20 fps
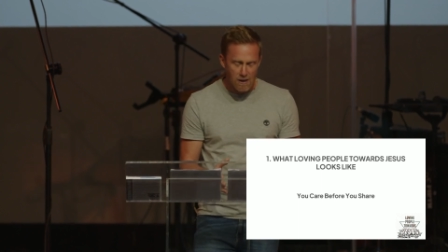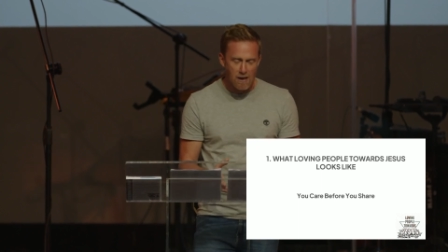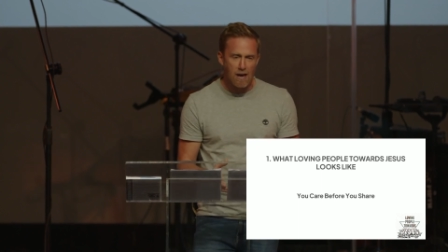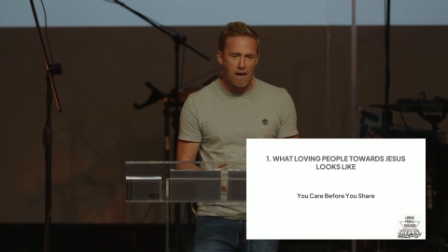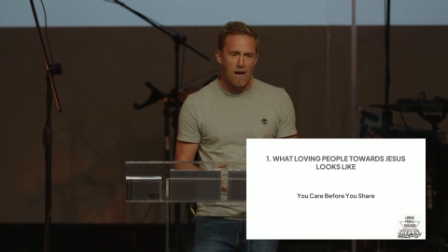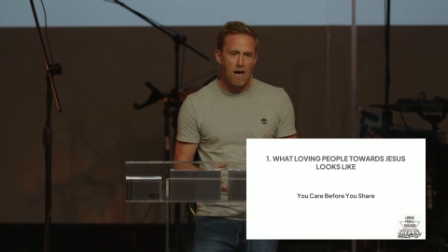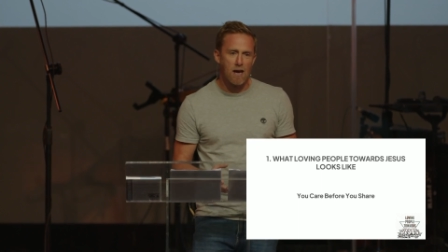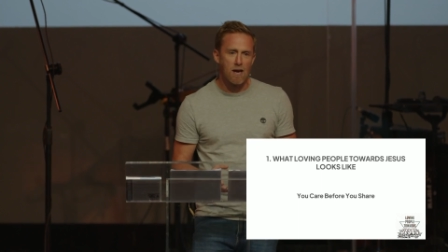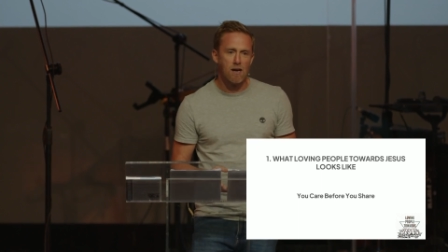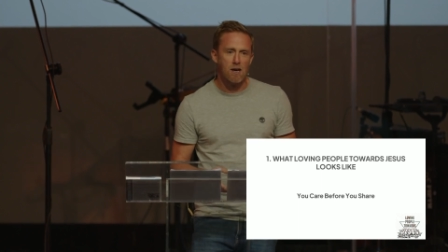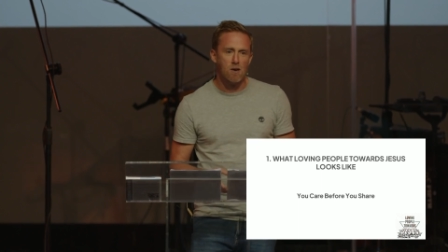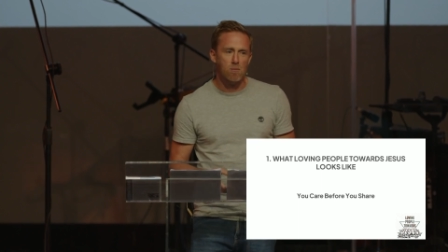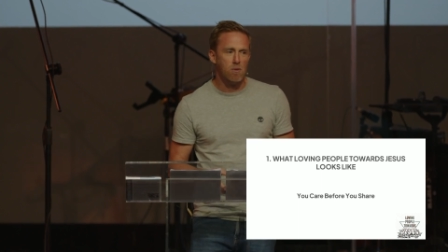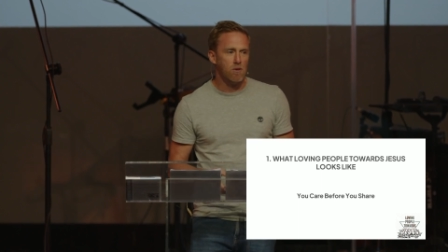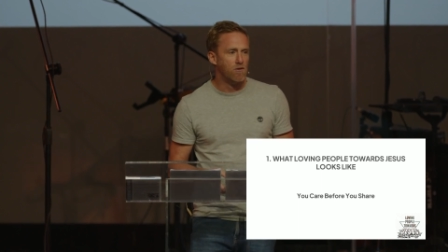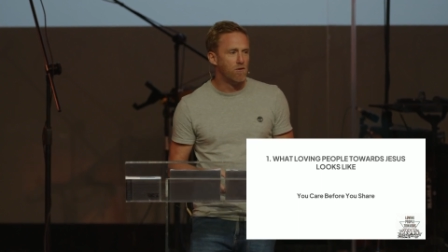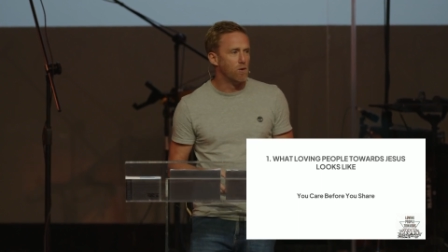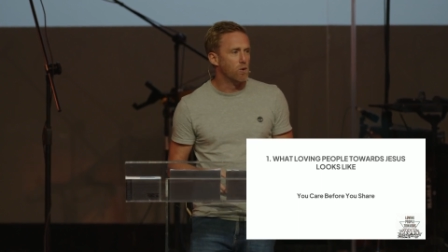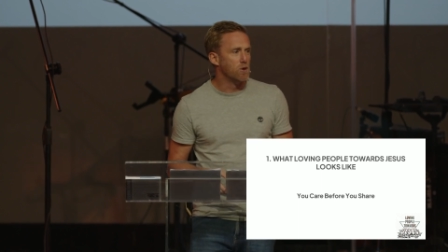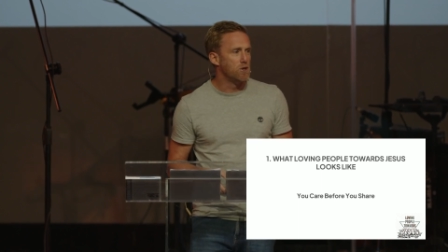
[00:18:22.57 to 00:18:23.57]
care
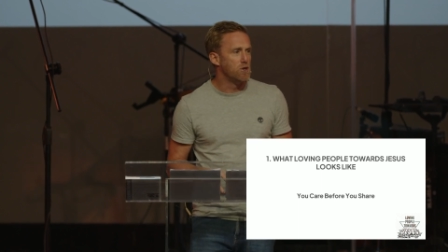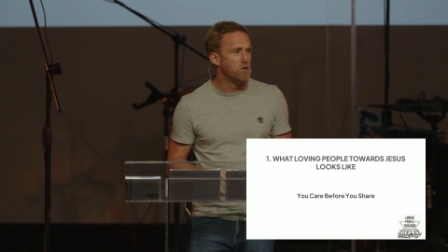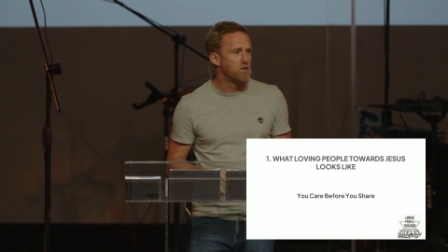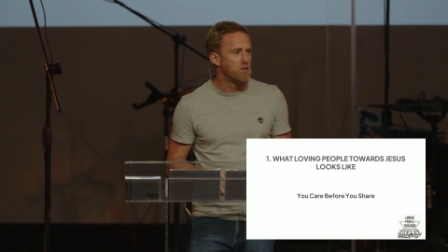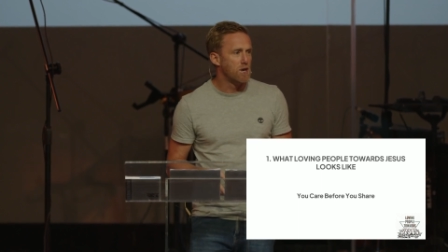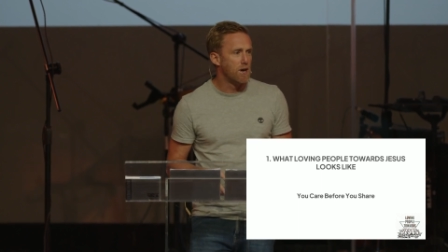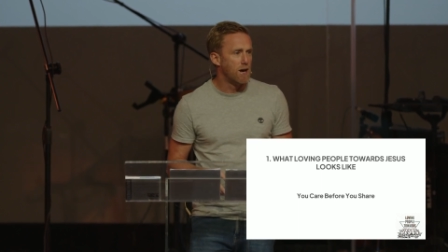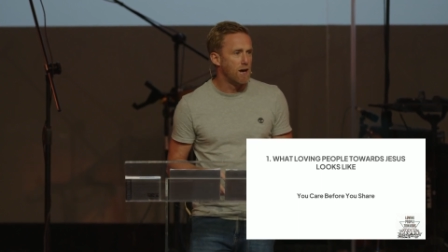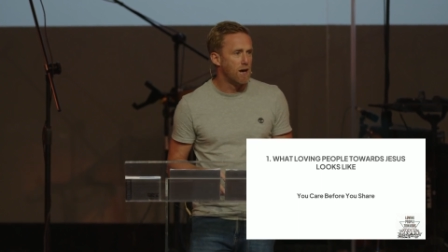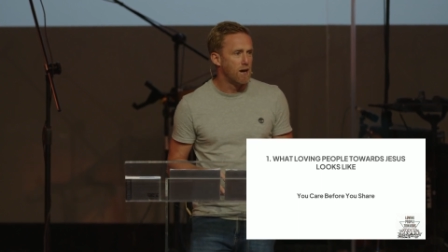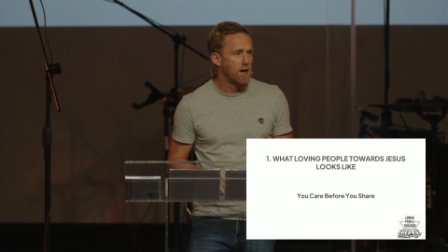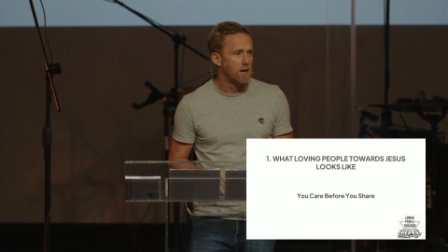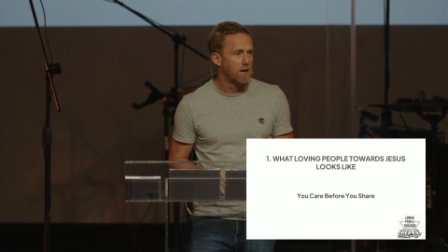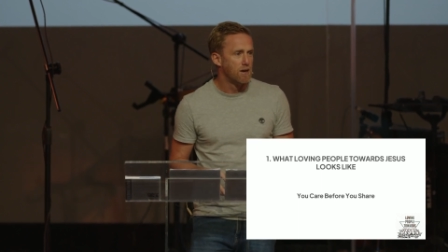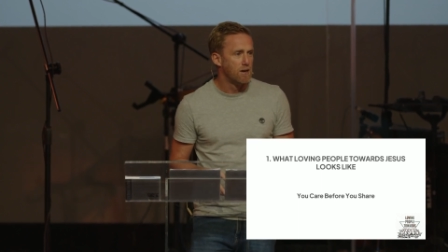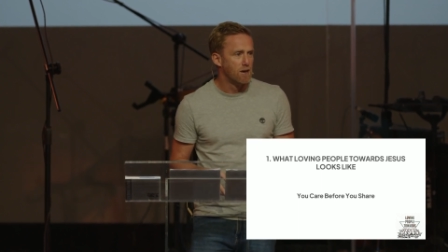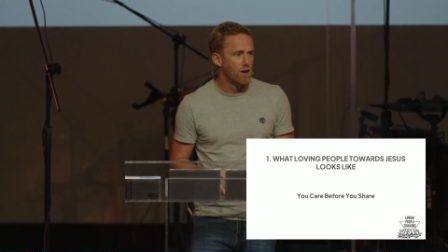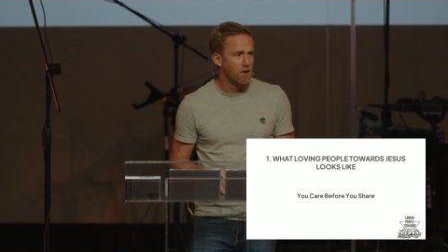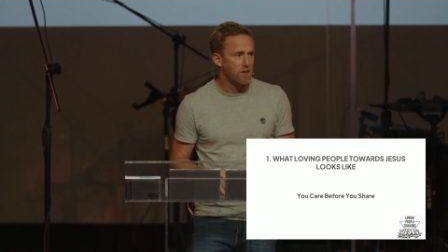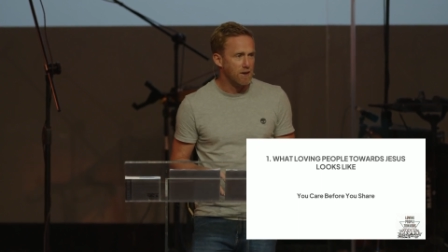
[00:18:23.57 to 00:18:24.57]
before you share,
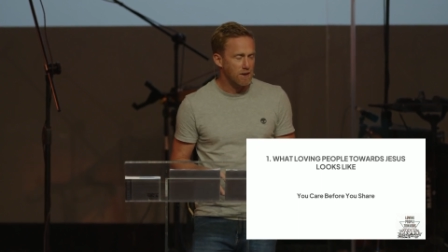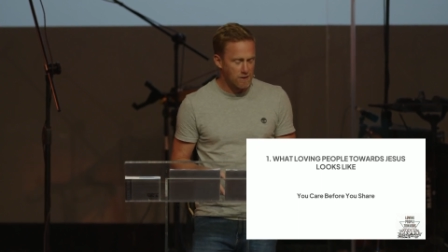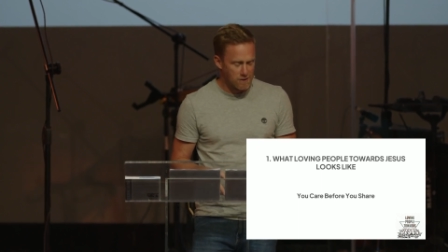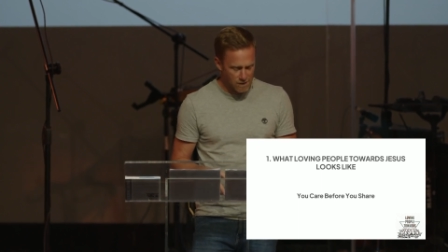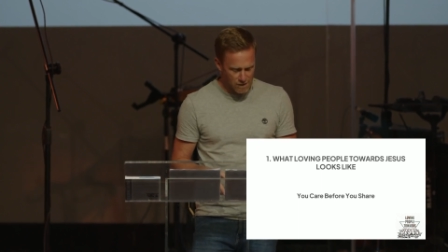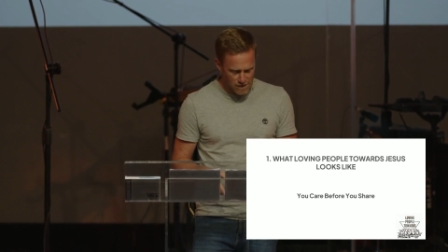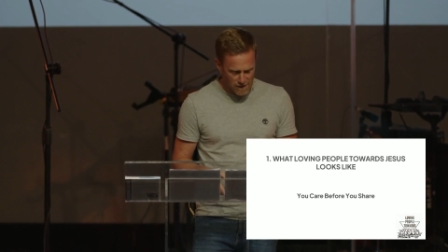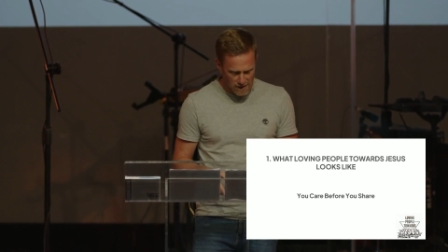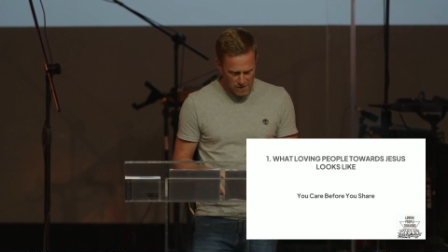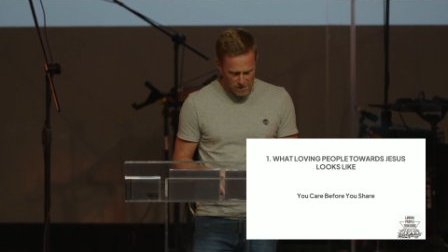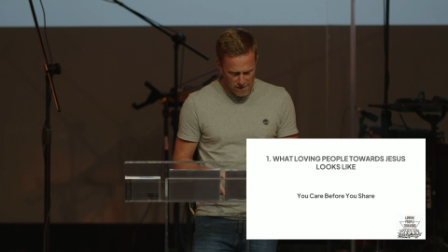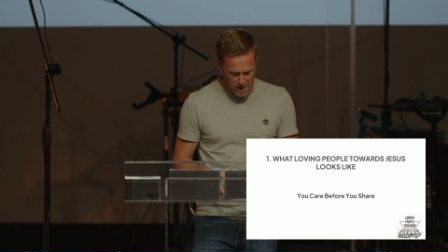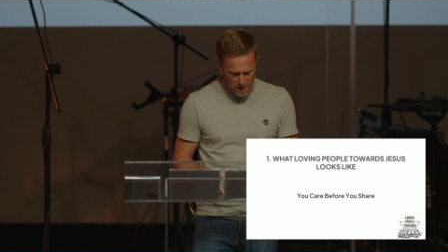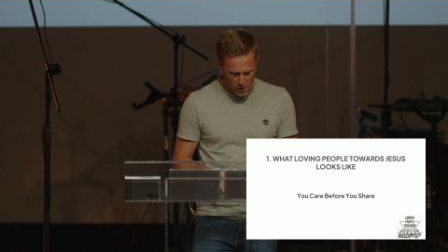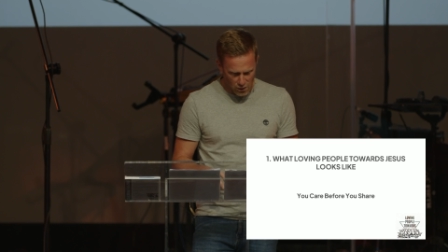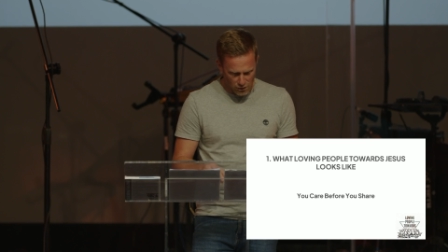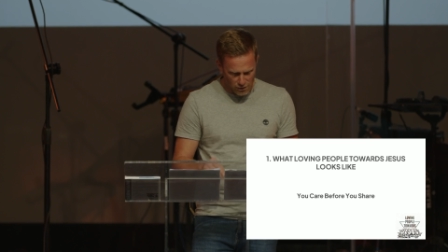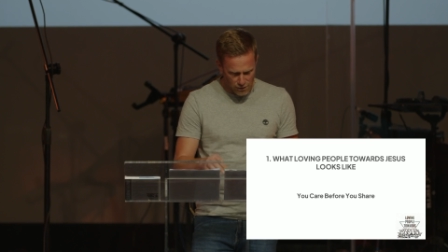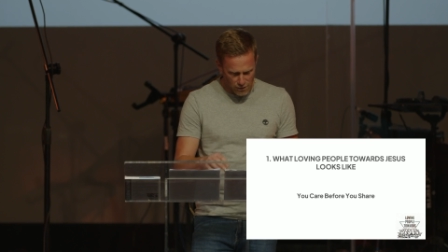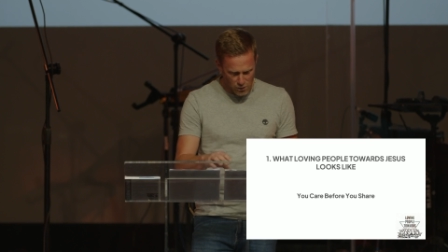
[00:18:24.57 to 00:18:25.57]
I think is a very
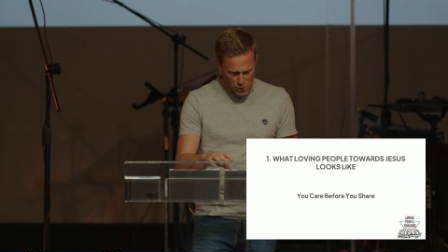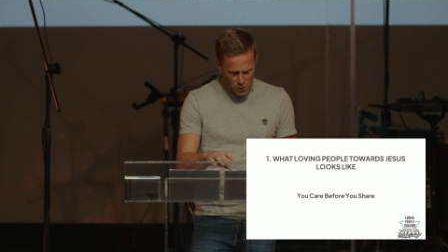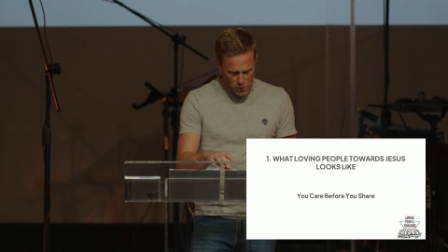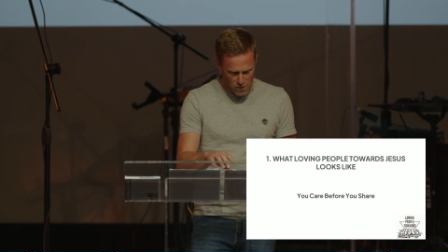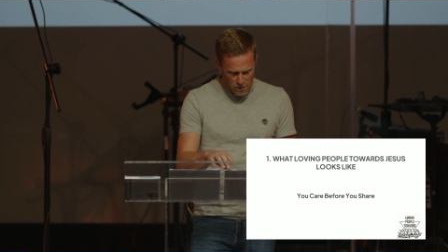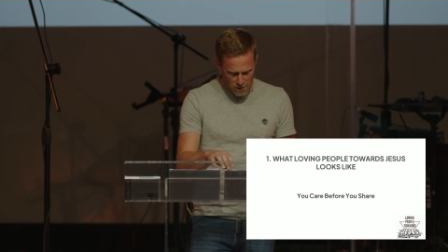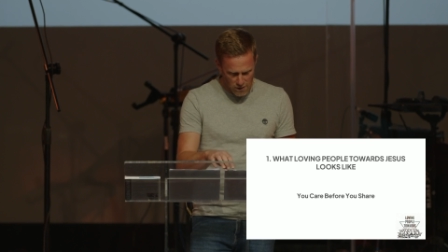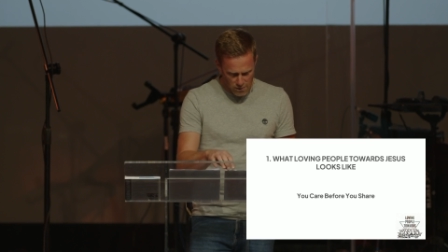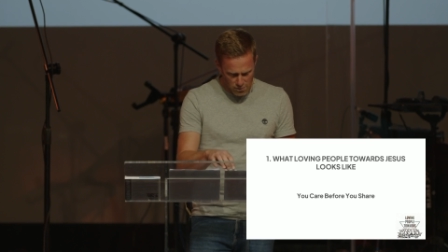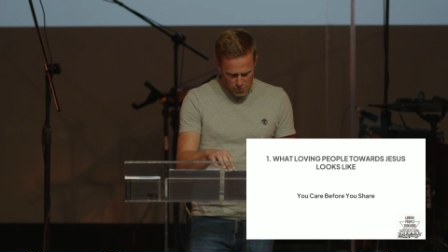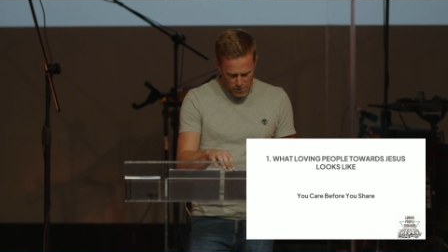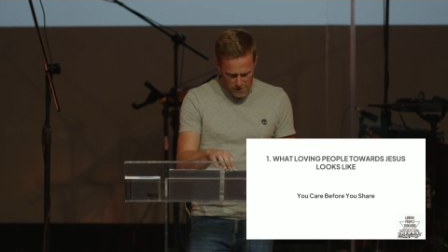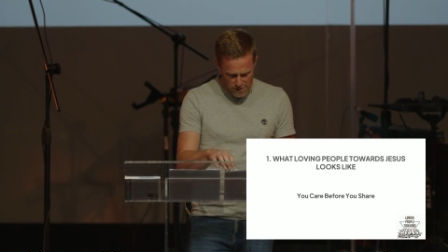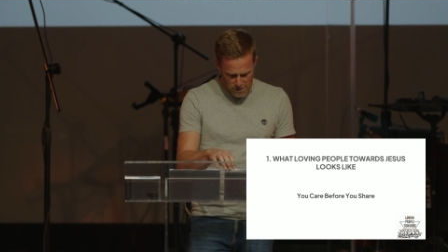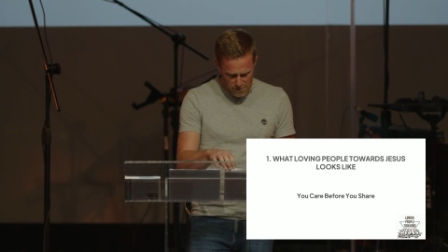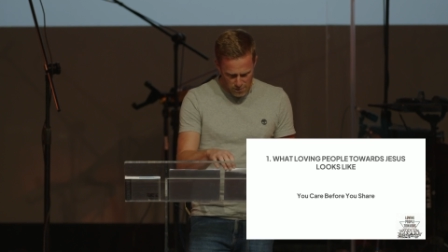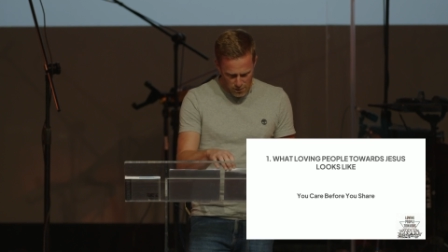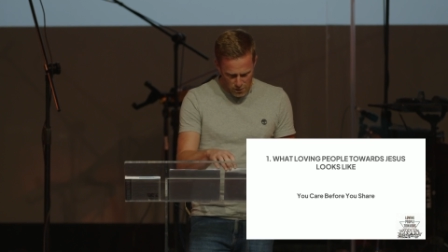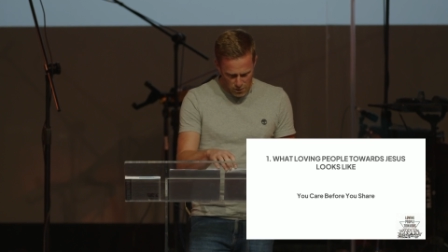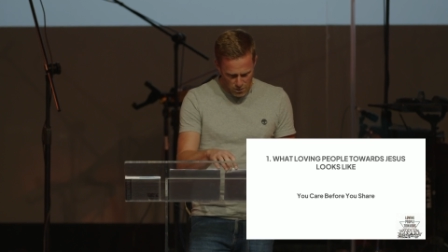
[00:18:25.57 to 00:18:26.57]
helpful
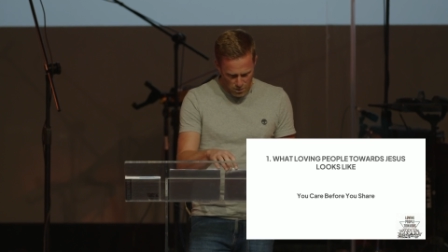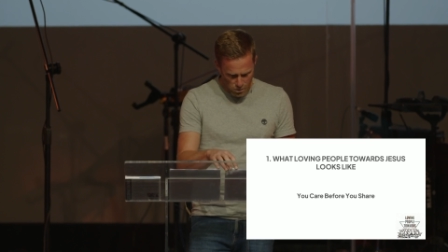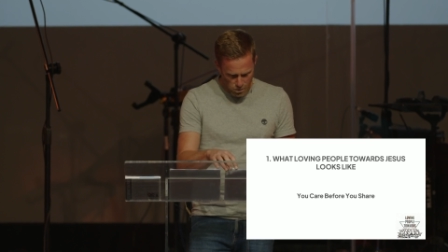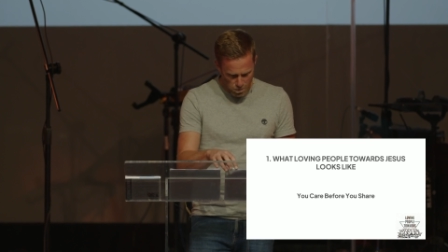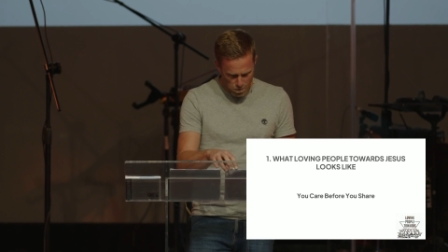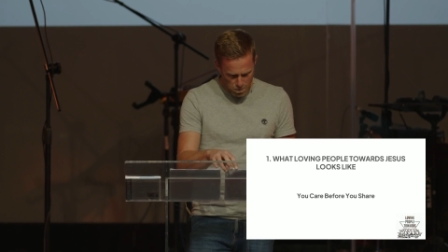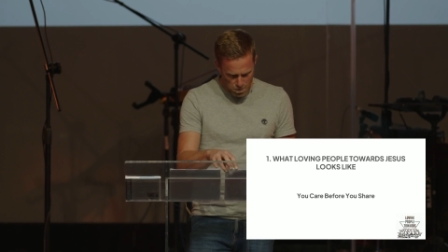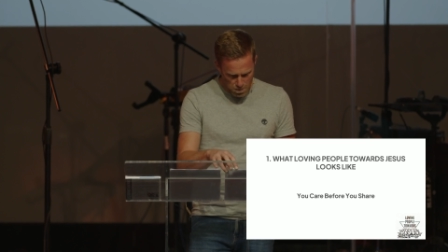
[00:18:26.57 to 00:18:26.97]
principle.